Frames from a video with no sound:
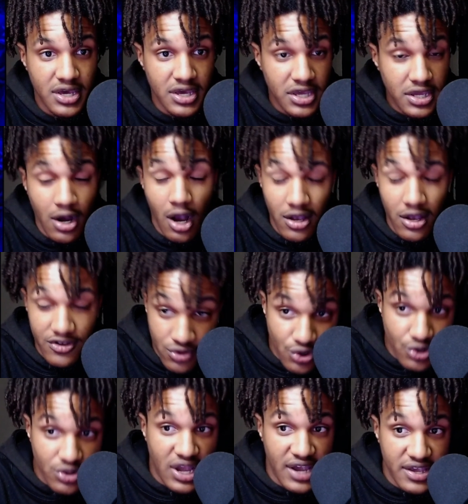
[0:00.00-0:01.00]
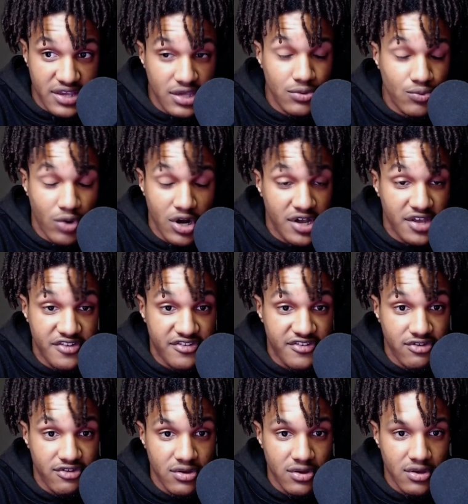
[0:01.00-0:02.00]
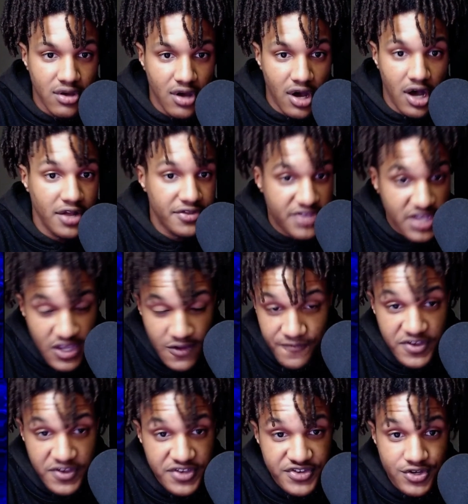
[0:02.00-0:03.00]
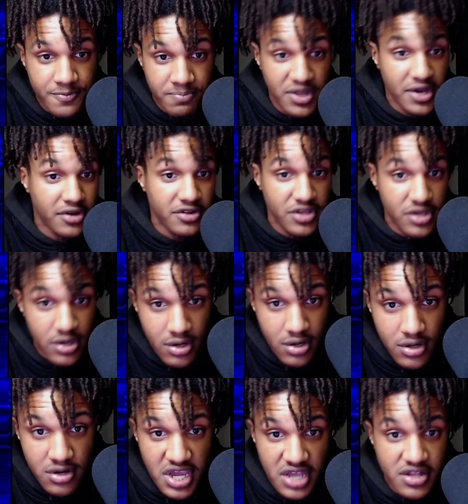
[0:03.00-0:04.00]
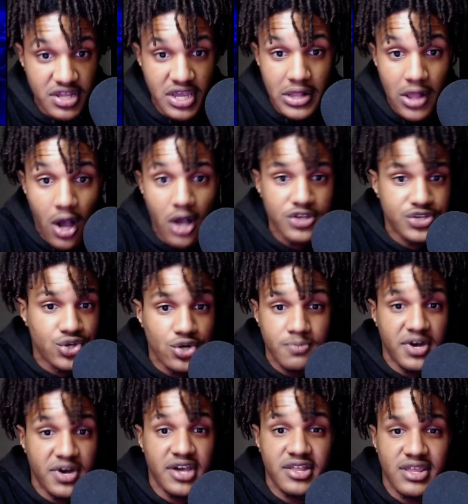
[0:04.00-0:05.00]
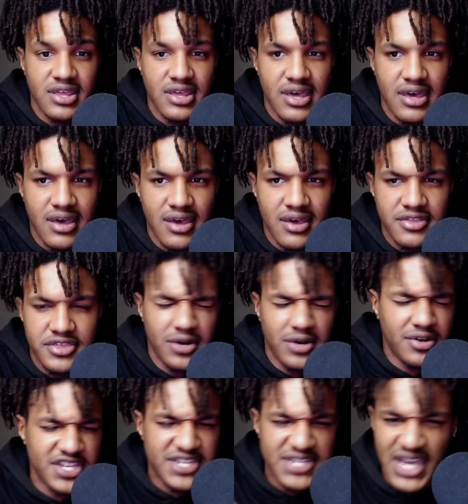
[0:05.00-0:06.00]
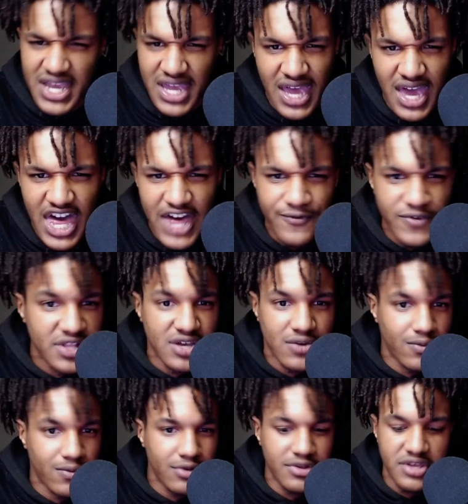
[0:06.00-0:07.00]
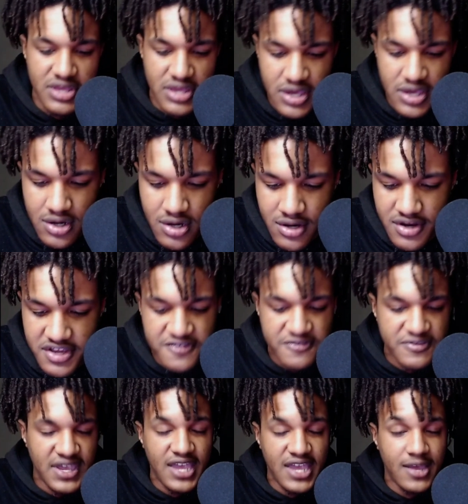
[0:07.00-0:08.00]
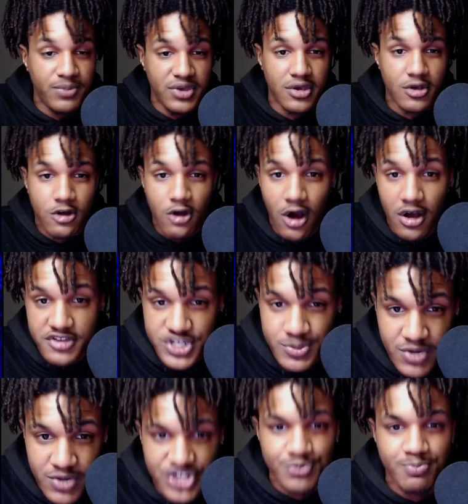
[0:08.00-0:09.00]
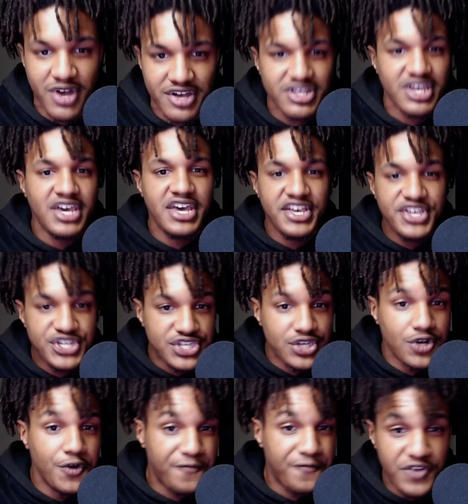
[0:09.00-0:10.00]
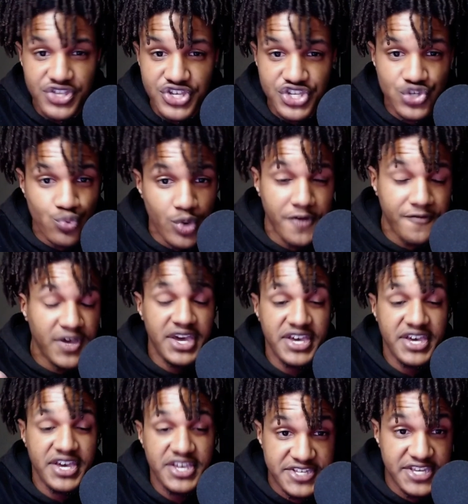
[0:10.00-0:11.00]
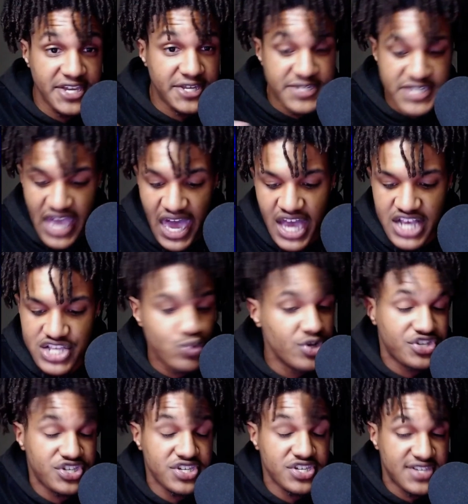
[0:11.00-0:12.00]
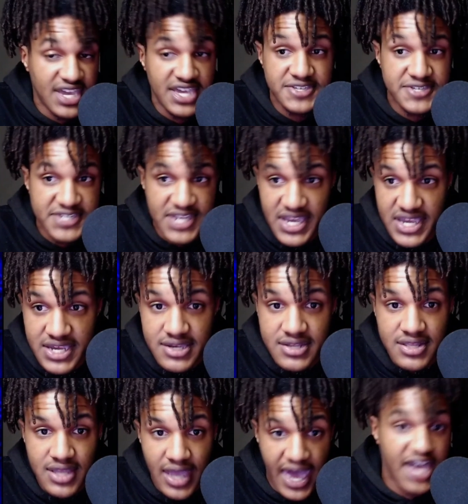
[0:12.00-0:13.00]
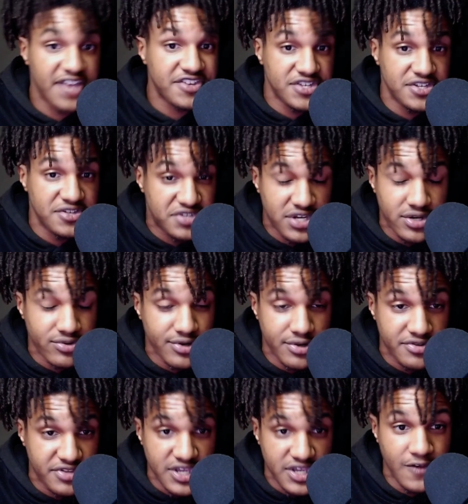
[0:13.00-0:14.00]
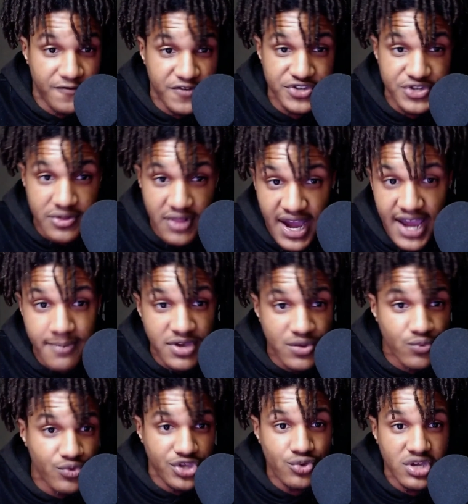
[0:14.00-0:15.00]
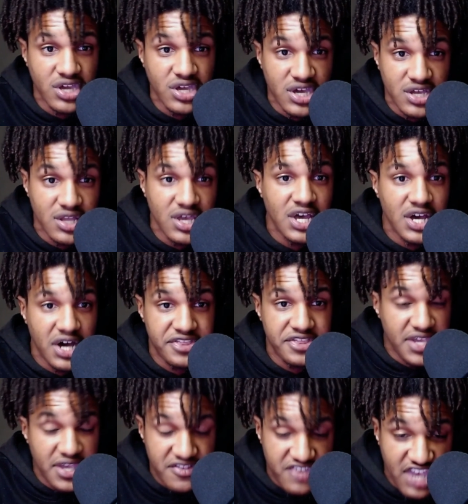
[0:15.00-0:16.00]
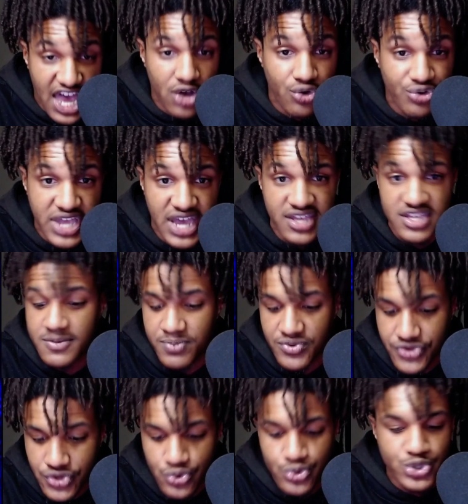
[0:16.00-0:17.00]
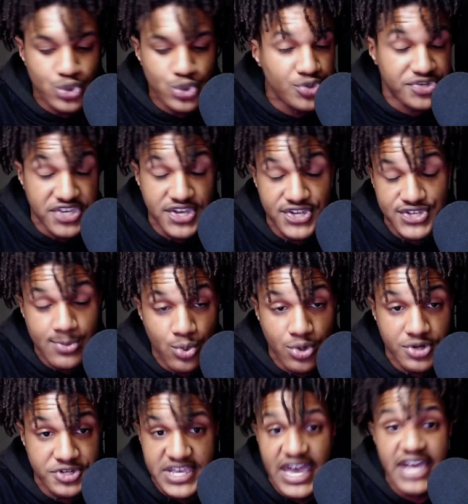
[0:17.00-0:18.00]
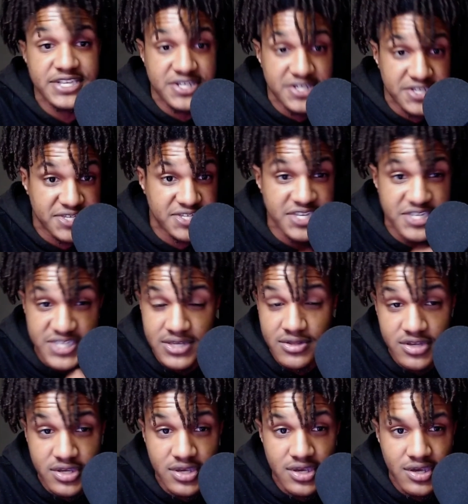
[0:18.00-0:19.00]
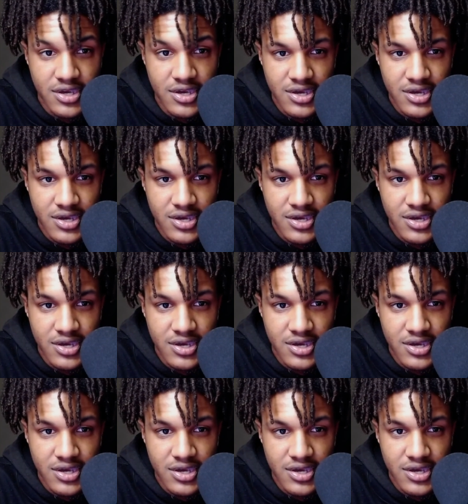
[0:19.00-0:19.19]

he also looked like he was a Defensive Player of the Year candidate also. But during the second half, we didn't really hear his name being called as much, but he still finished with 6 sacks, which is insane as an interior defensive lineman. When you can get a D tackle that can produce you 6 or more sacks consistently,